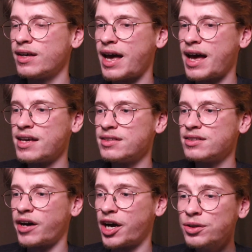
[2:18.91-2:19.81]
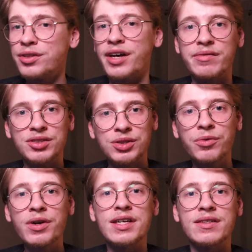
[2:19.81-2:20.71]
And I also have a
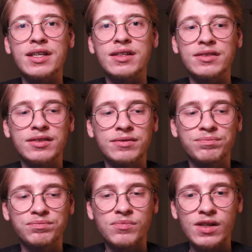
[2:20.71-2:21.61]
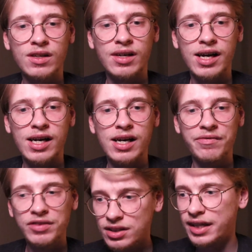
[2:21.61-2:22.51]
degree in
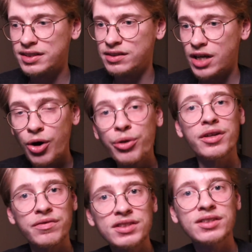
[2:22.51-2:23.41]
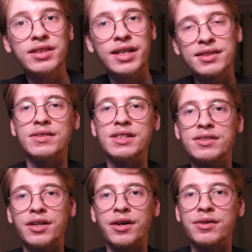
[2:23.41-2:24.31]
health and physical activity.
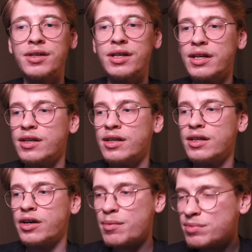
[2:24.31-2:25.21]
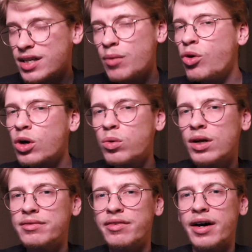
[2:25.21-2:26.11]
So I am somewhat
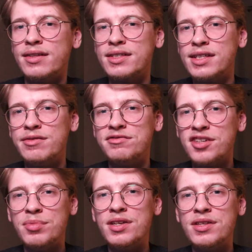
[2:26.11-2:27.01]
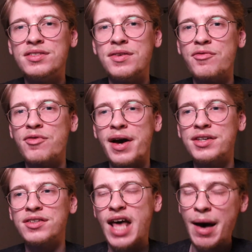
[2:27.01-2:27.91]
qualified to give a bit of this
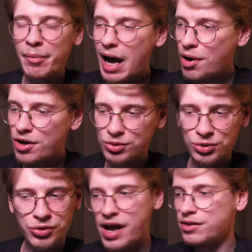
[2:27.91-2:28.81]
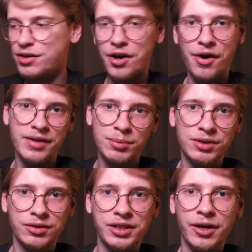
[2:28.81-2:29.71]
information. Am I a personal trainer? No,
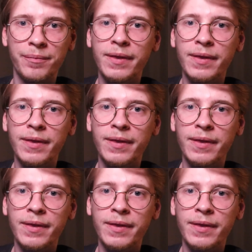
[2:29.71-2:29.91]
absolutely not.